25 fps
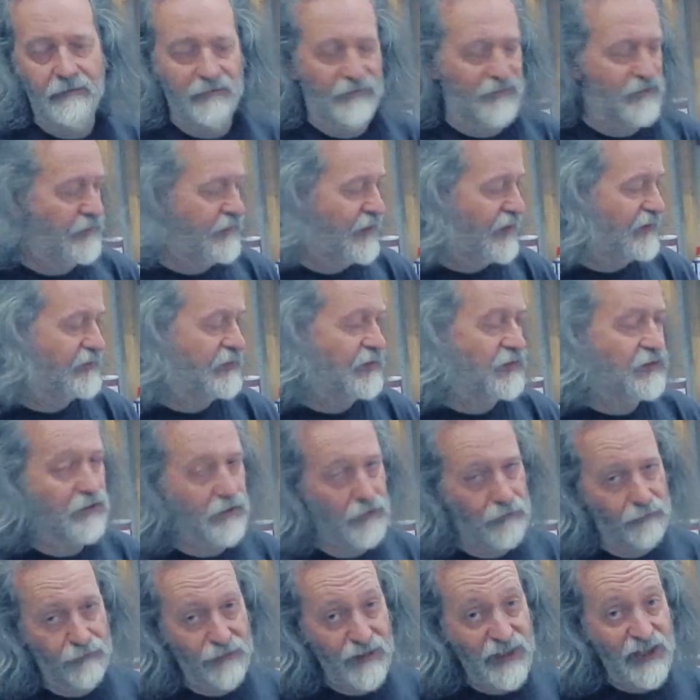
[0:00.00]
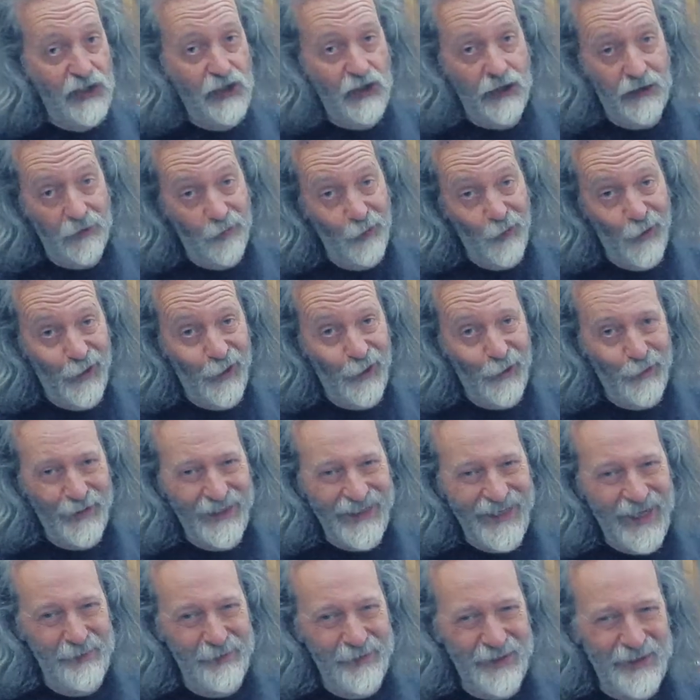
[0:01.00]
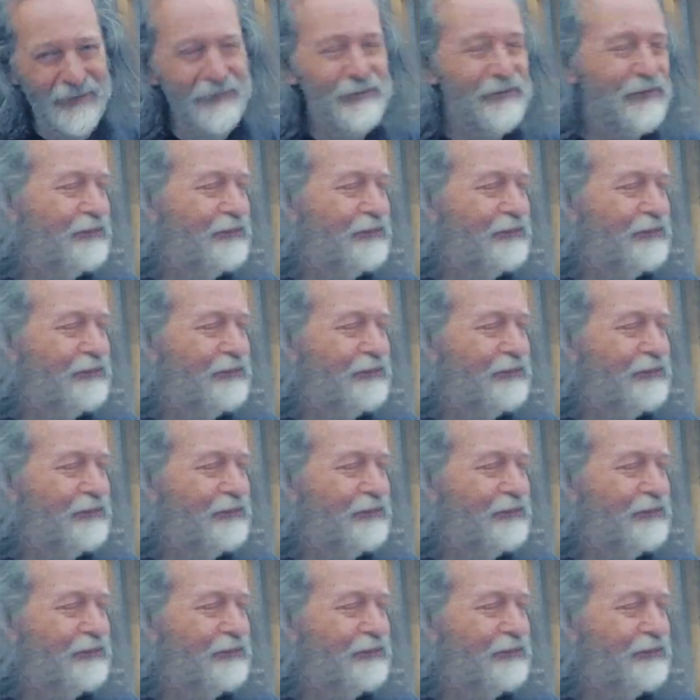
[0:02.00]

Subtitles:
So that's the sort of region we're going to inhabit.